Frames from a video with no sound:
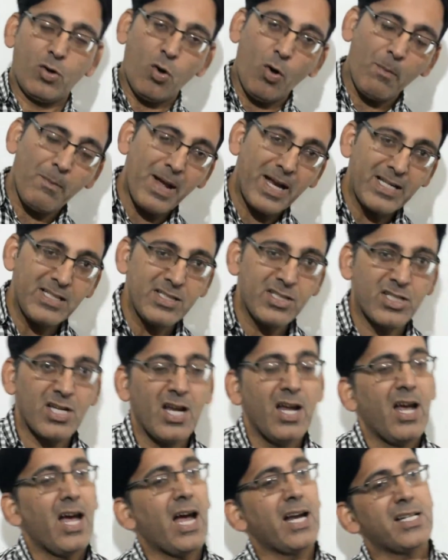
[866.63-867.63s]
comment
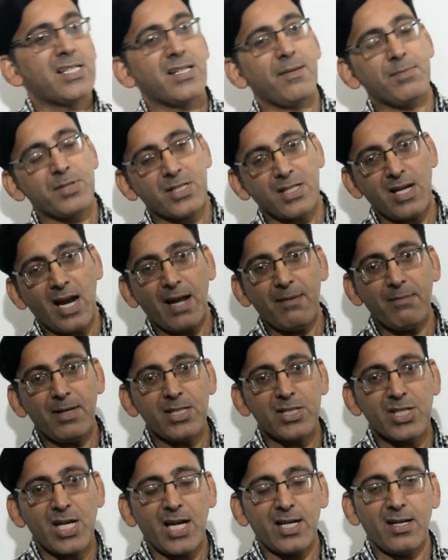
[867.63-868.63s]
and subscribe
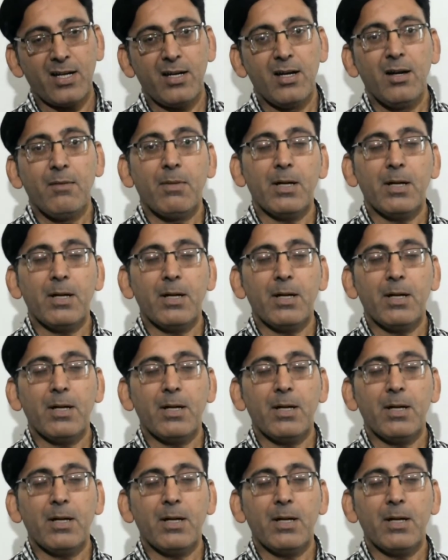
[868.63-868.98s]
my channel.